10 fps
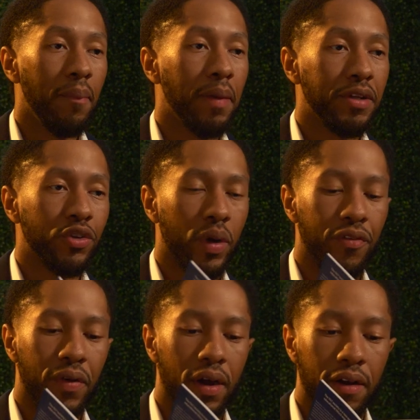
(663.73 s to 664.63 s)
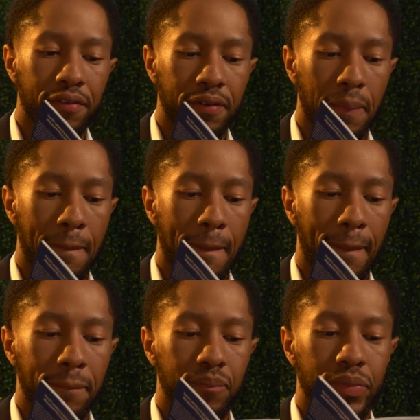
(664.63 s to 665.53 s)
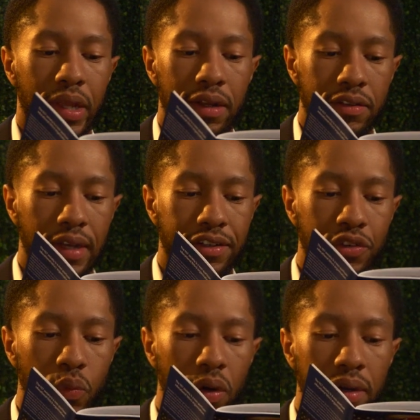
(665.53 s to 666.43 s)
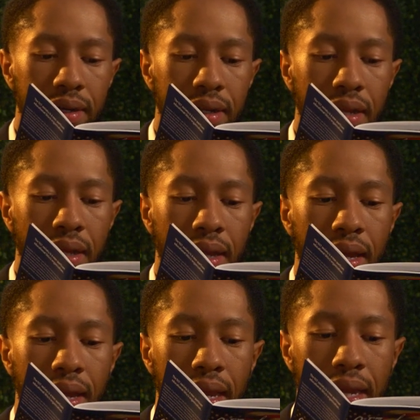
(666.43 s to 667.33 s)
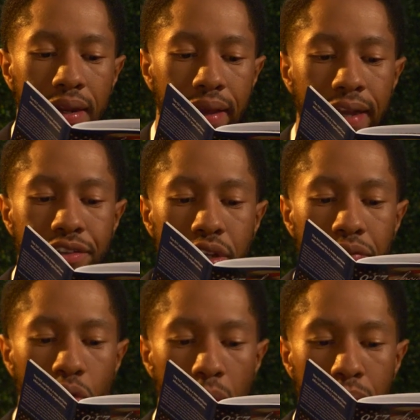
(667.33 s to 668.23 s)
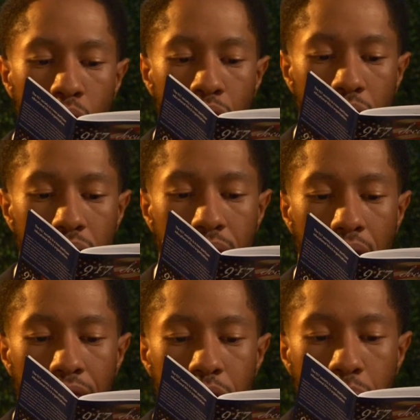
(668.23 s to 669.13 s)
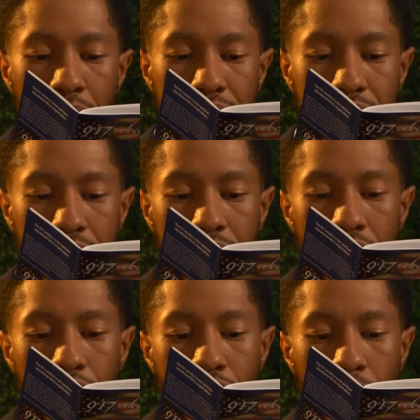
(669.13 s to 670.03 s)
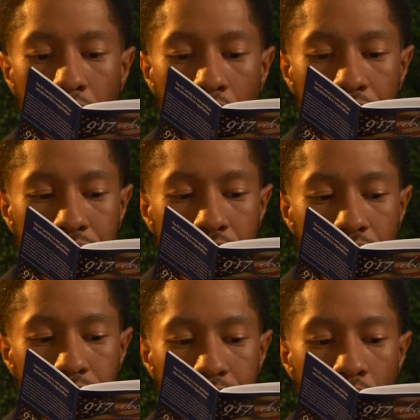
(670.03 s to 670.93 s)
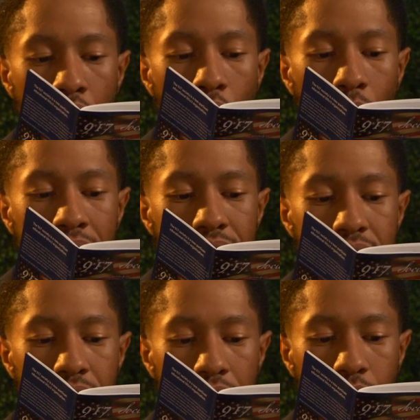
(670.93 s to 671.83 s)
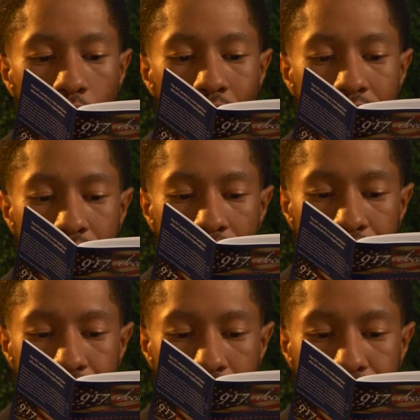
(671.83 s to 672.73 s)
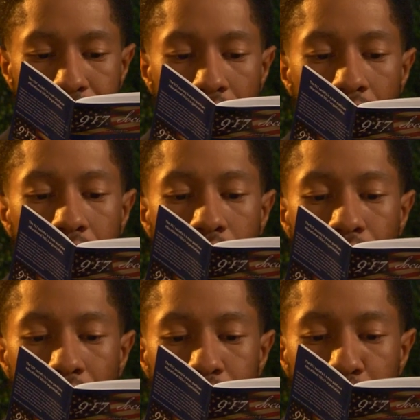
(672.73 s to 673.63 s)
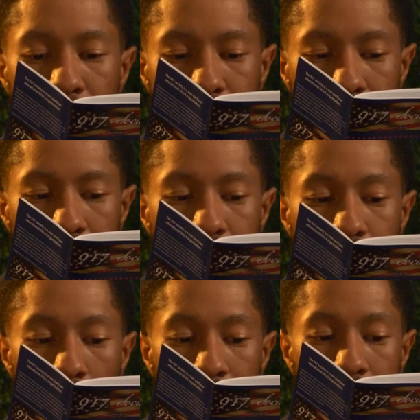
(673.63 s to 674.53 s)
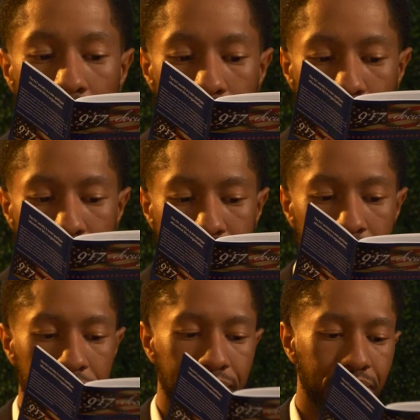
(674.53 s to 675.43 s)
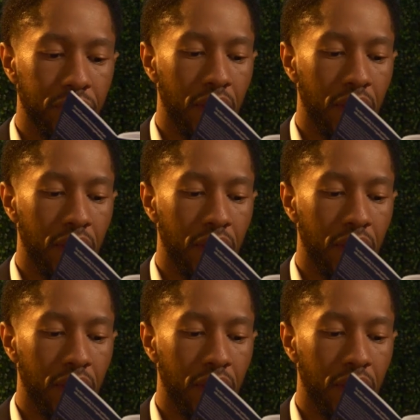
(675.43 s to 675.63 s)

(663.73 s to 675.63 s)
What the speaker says: Amendment 25, Section 1, in case of the removal of the president from office or his death or resignation, the vice president shall become president.